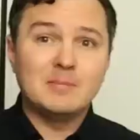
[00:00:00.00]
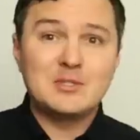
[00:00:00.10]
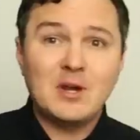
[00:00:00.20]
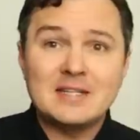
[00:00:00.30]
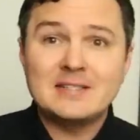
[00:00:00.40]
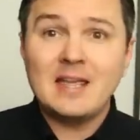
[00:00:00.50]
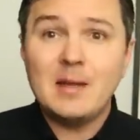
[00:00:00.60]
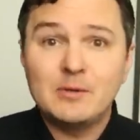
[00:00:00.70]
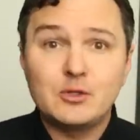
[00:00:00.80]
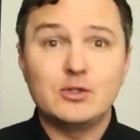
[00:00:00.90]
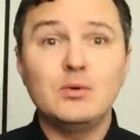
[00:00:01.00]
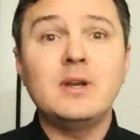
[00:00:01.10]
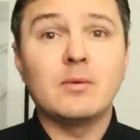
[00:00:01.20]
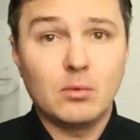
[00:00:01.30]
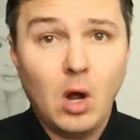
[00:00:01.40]
I'm sorry to say it, but you're
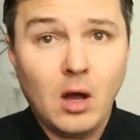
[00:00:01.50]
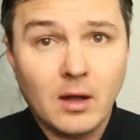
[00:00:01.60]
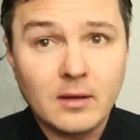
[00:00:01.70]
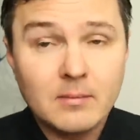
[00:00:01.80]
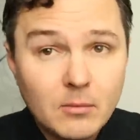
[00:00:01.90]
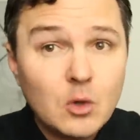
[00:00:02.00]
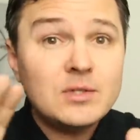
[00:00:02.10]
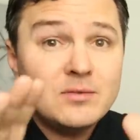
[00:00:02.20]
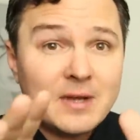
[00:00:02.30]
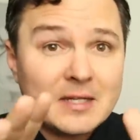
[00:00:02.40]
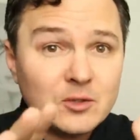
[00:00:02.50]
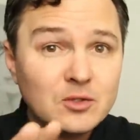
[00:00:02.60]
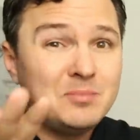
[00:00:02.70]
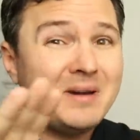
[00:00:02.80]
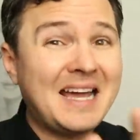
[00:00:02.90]
doing it wrong. Most
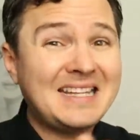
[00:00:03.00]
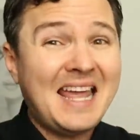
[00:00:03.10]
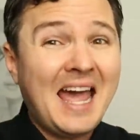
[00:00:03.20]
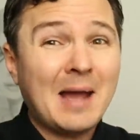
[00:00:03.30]
investors buy at the